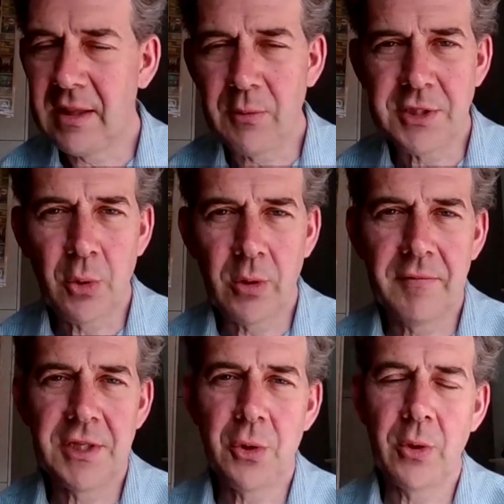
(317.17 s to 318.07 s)
There was
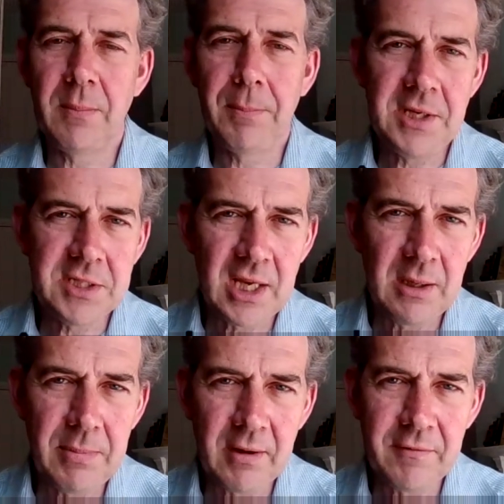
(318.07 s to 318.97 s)
talk of a joint
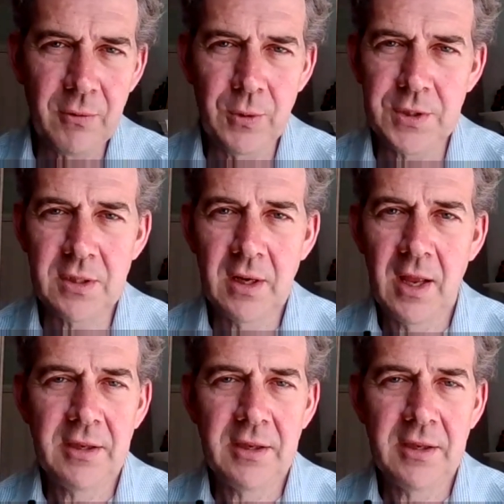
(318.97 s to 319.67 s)
peacekeeping force.